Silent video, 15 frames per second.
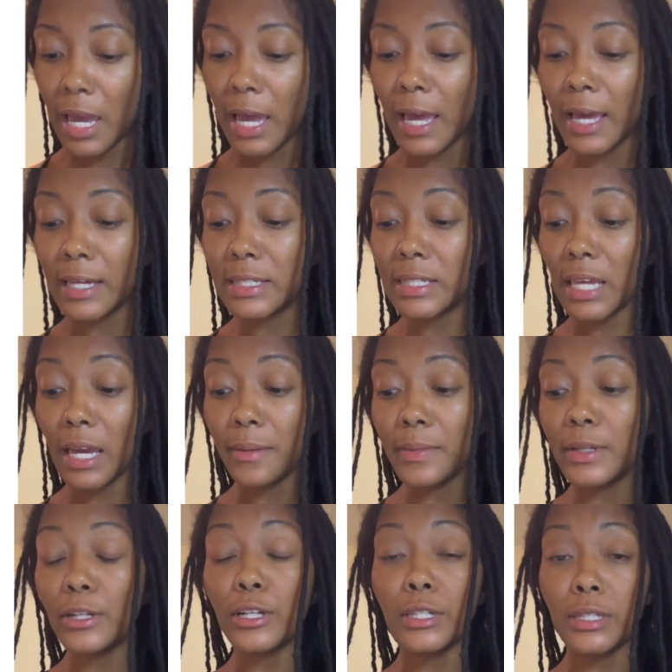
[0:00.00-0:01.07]

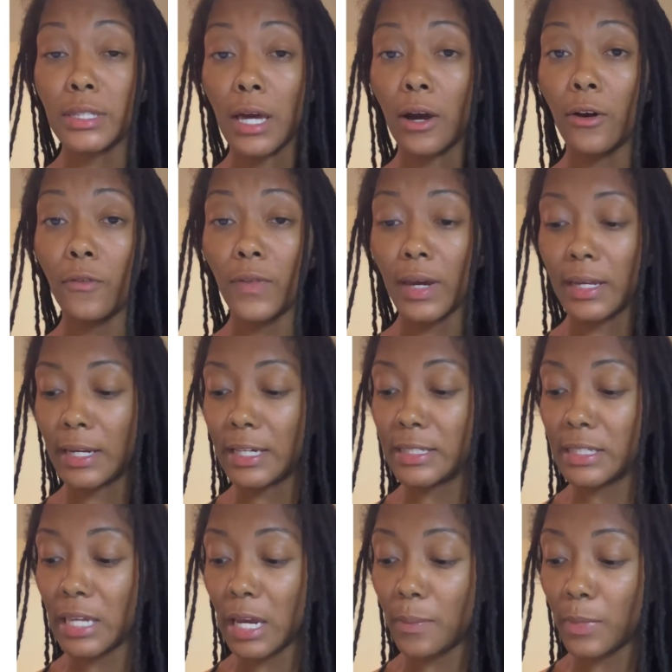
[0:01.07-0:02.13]
Examine yourself and
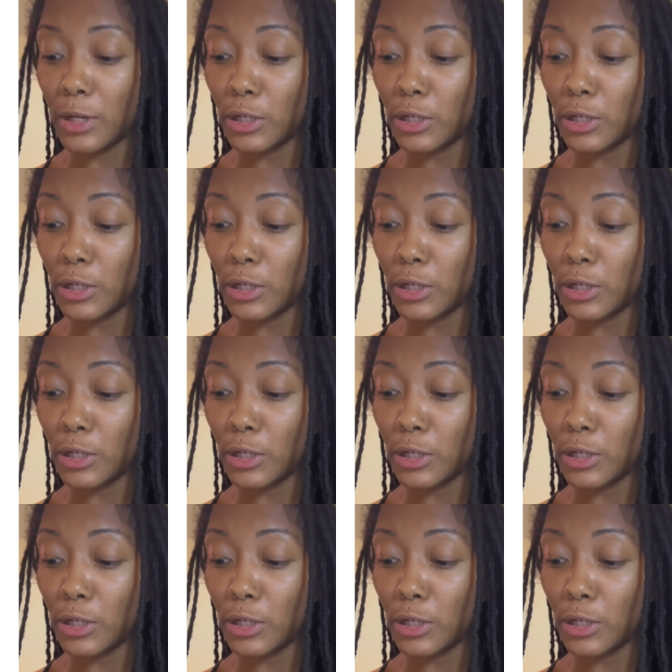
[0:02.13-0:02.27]
examine